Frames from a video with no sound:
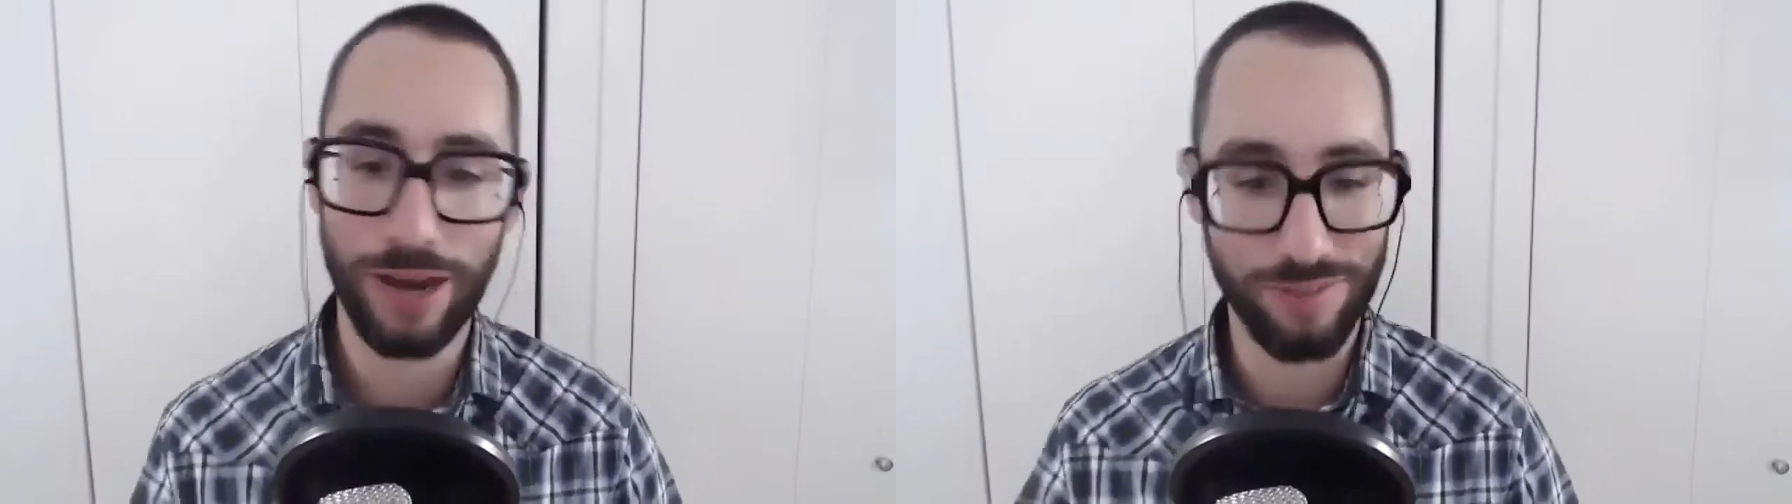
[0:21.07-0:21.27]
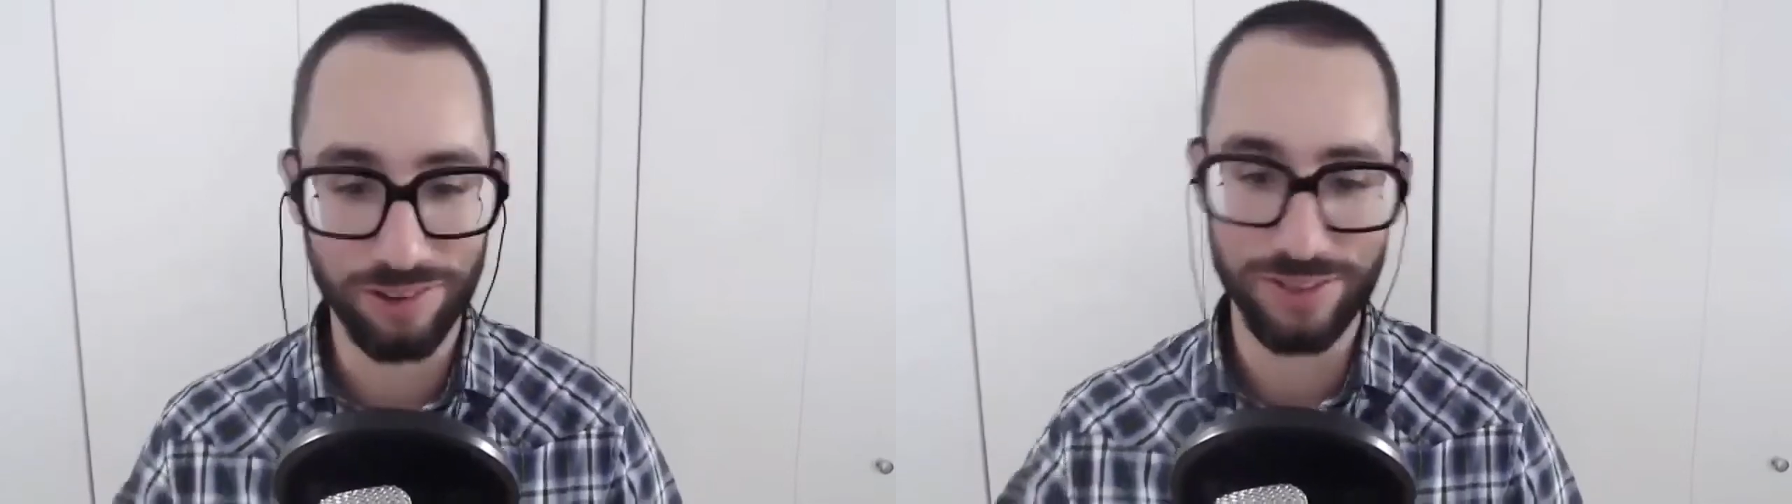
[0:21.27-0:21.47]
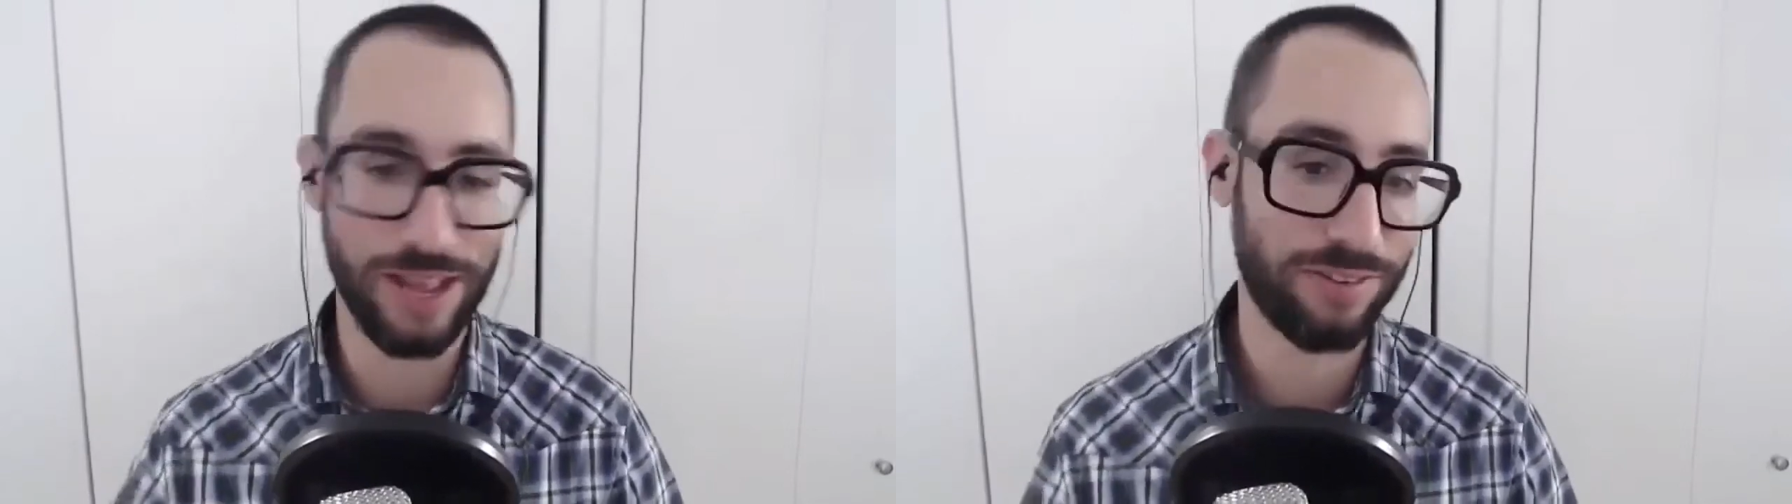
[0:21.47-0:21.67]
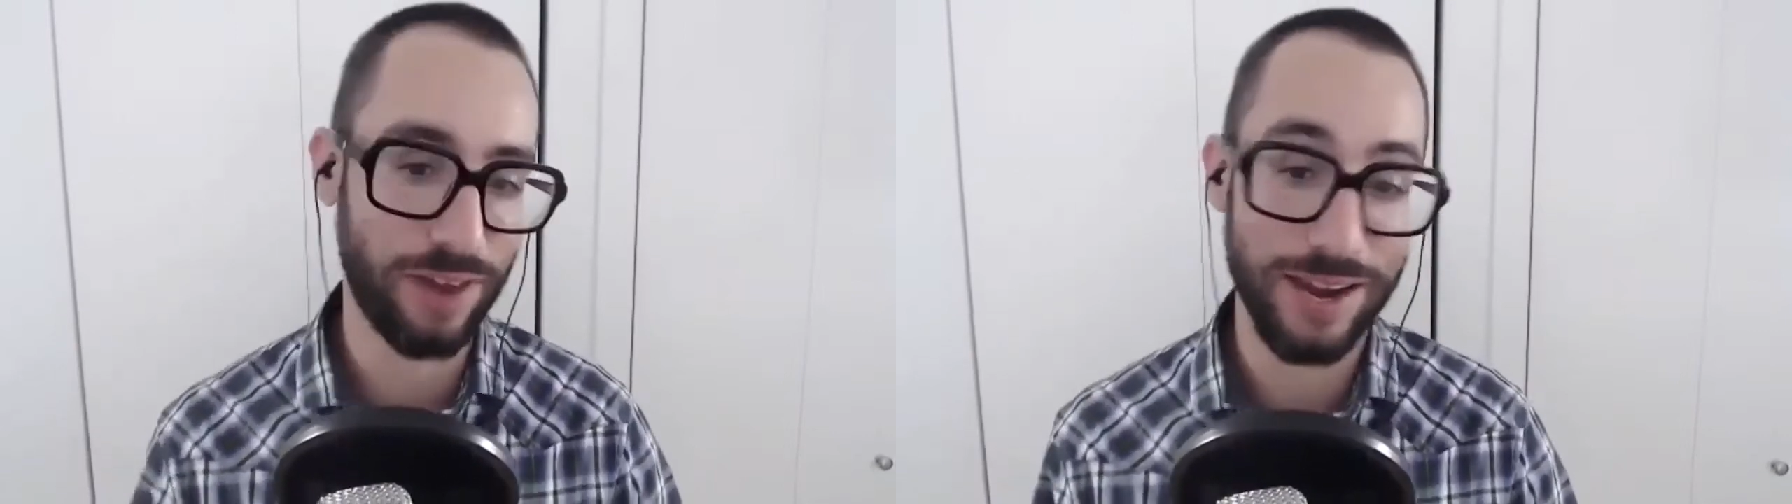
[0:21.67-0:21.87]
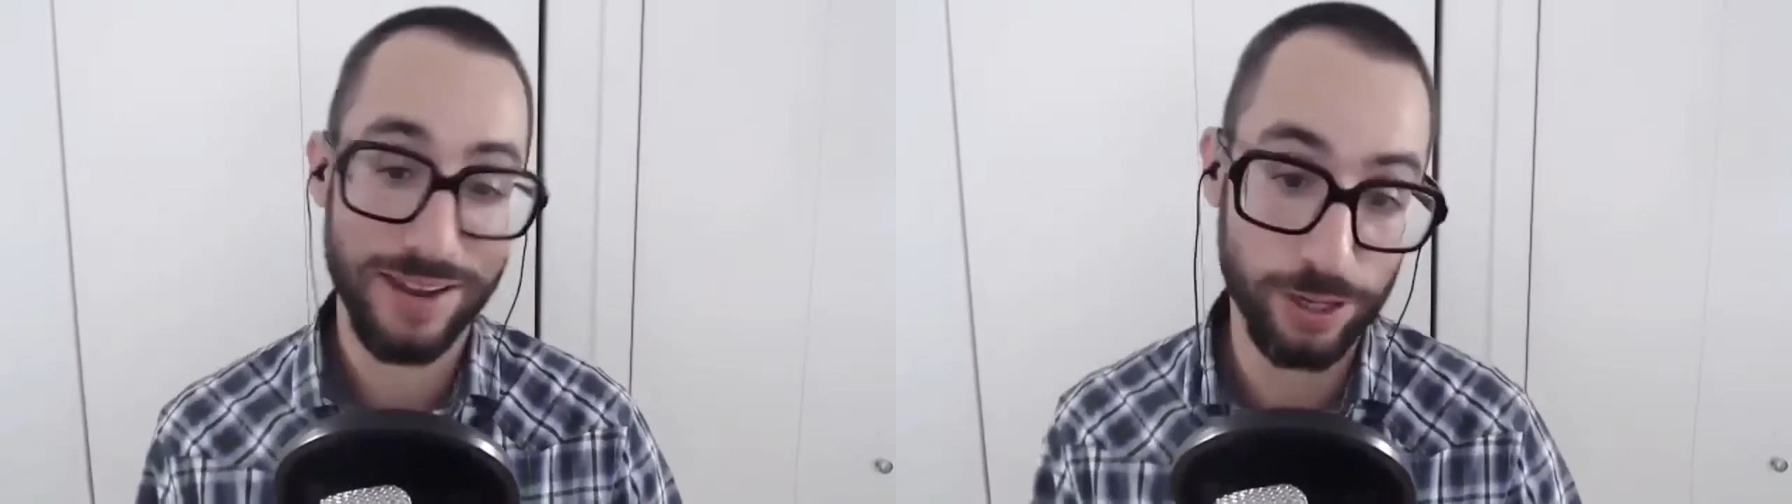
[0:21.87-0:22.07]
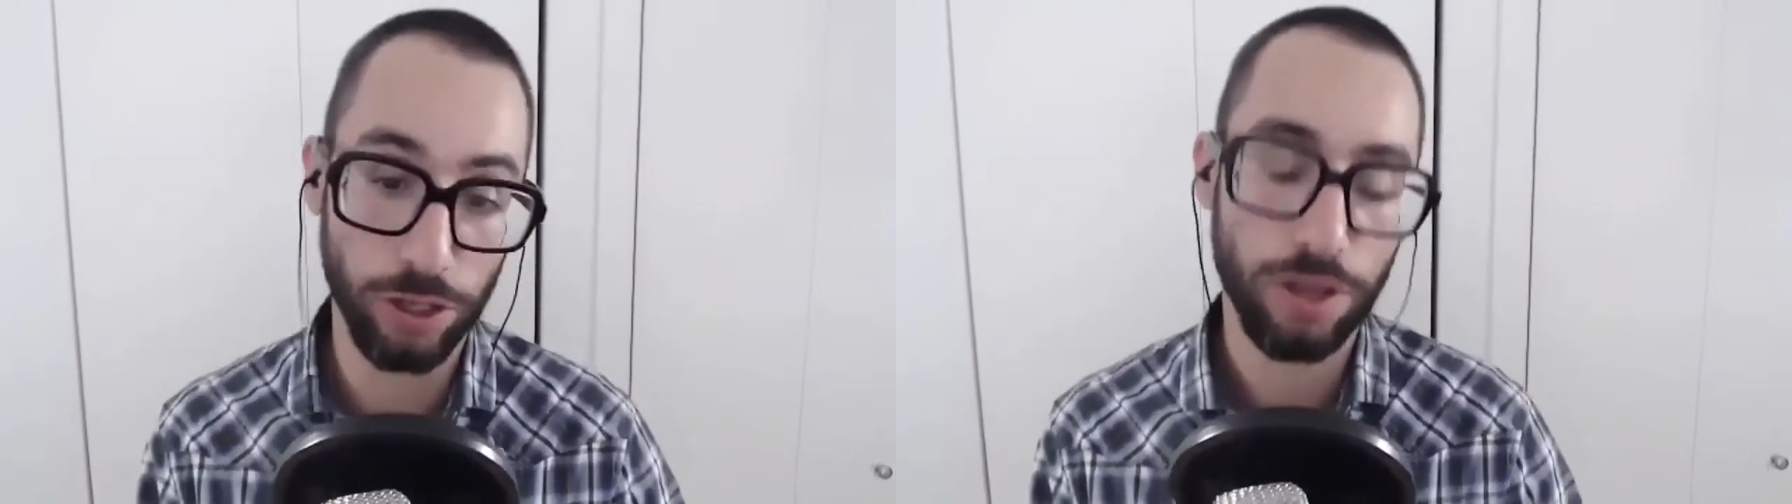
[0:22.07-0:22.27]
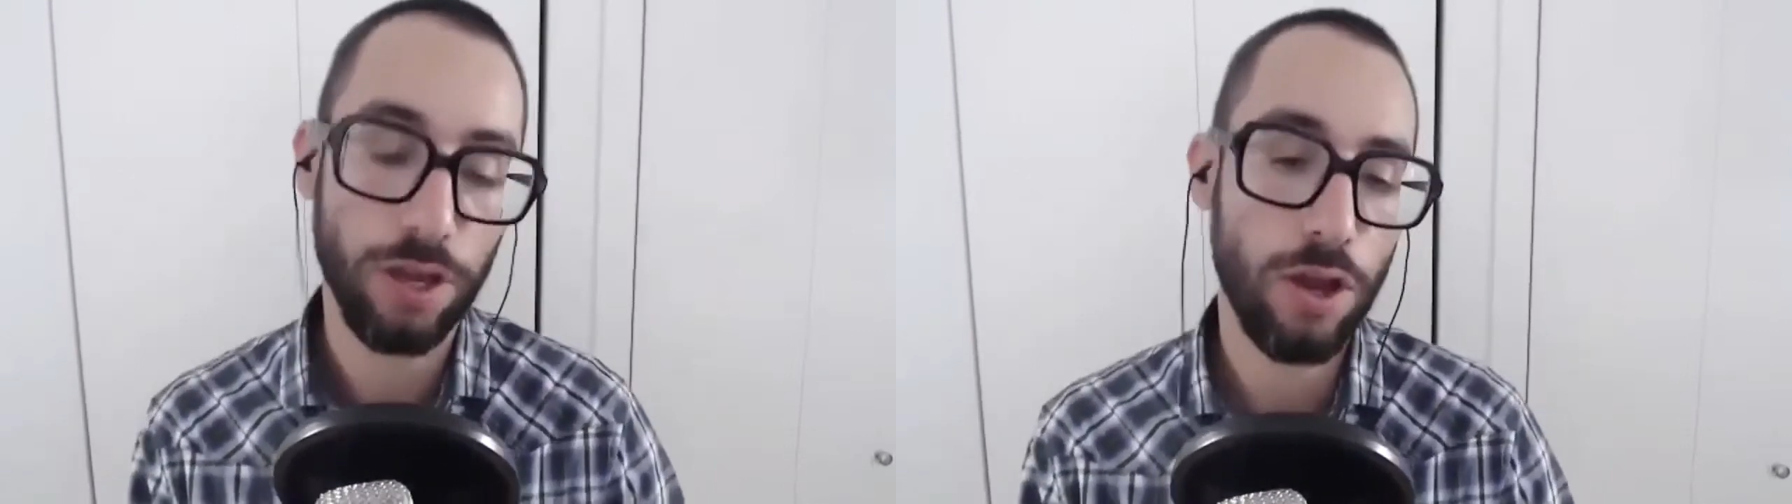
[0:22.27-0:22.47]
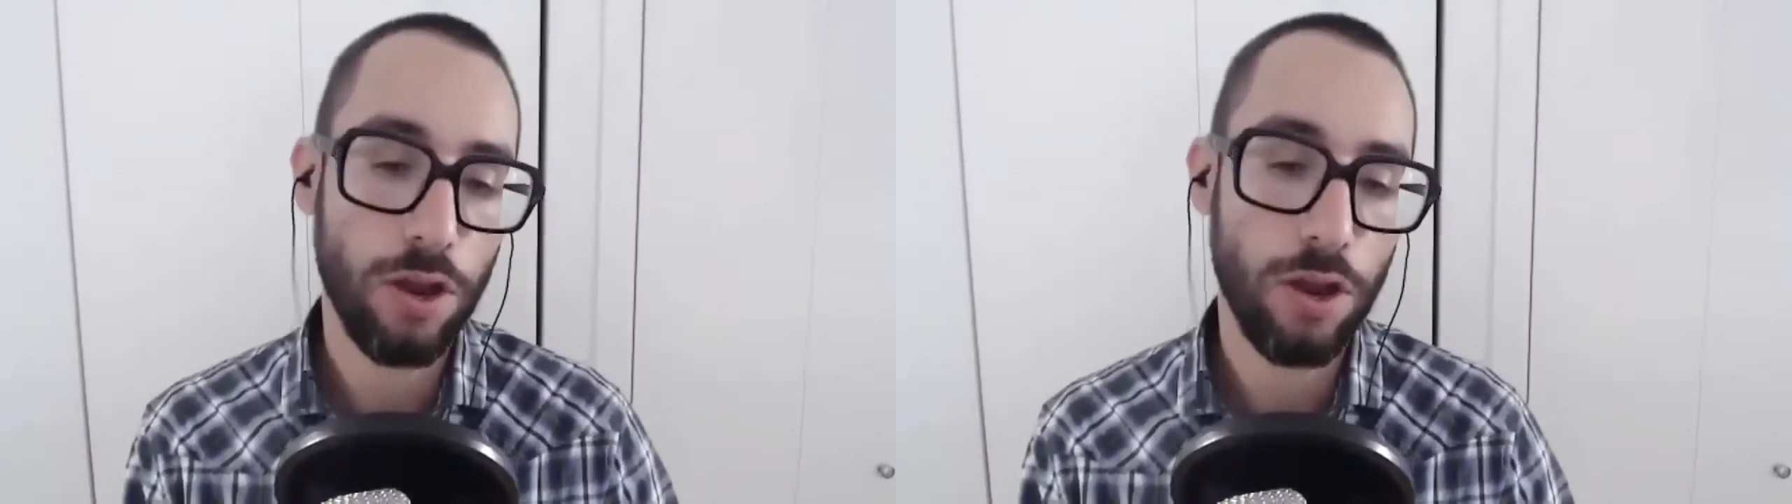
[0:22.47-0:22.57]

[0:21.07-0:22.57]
obviously that's ideal,